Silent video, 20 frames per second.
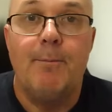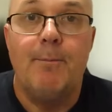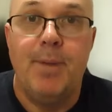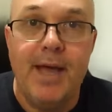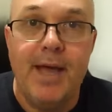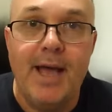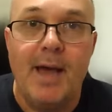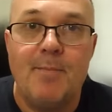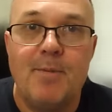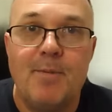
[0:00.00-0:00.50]

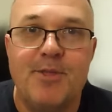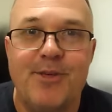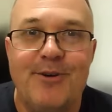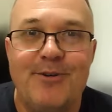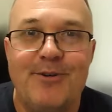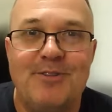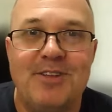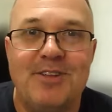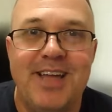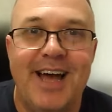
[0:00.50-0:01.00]
Big
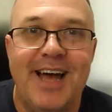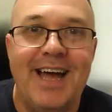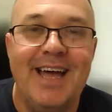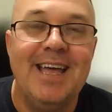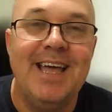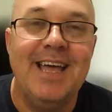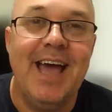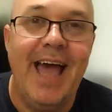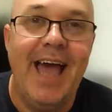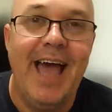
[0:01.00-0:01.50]
episode
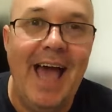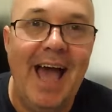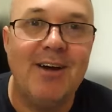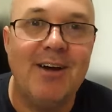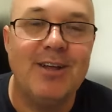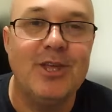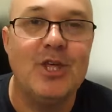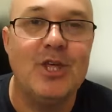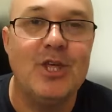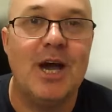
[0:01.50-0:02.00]
today how
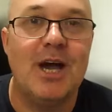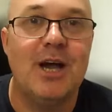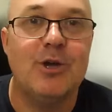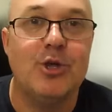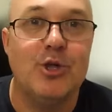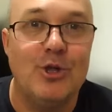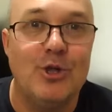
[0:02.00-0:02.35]
to charge